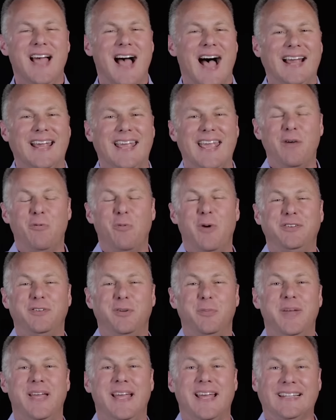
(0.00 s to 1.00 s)
I can't wait
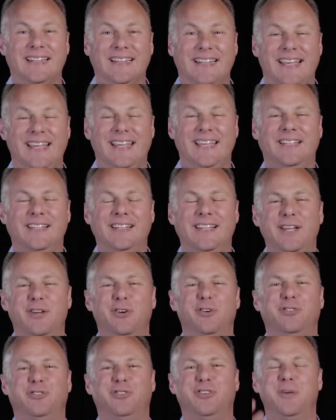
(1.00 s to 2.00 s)
to be at LEAD,
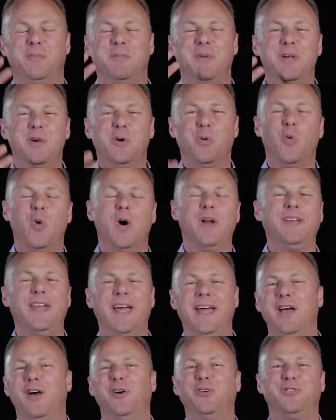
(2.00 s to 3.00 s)
Leadership One
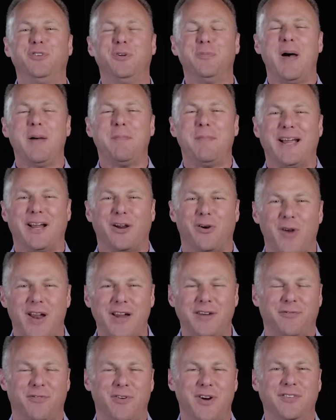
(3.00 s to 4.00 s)
Day, hosted by my
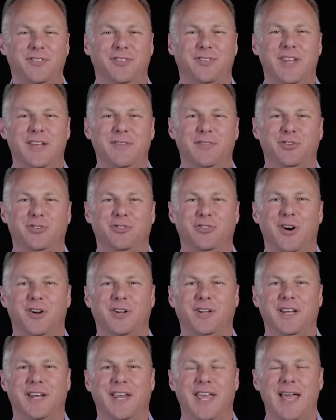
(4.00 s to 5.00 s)
great friend Stephen
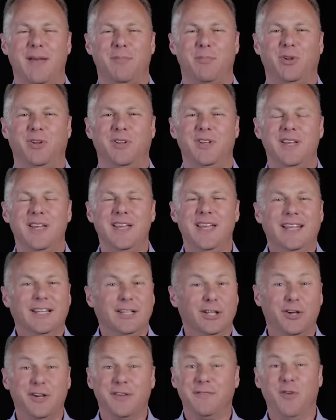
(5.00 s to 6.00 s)
Charlotte Gambill.
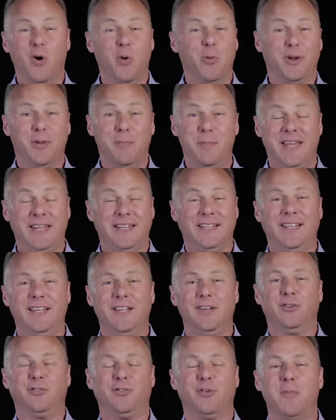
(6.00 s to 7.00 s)
Looking forward to meeting
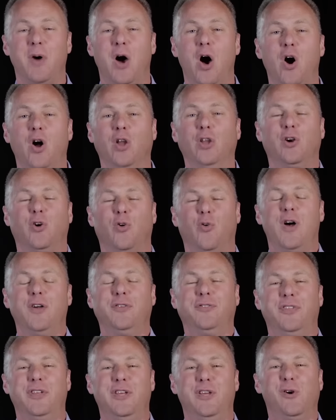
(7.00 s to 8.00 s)
leaders from all
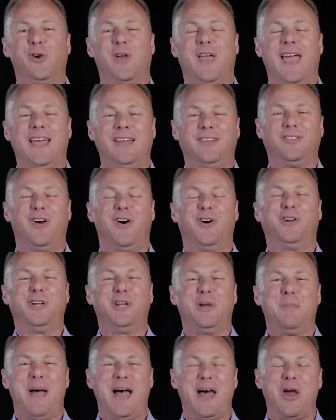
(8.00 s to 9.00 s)
across the UK,
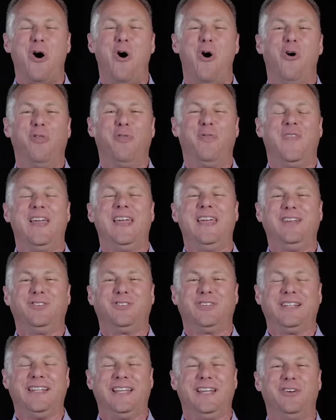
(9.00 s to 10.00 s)
talking about all
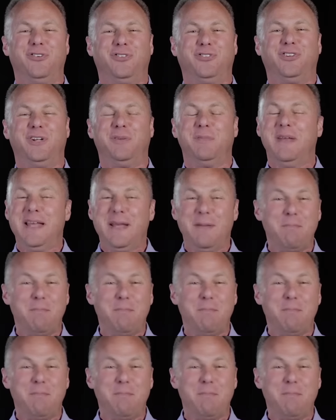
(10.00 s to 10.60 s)
things leadership.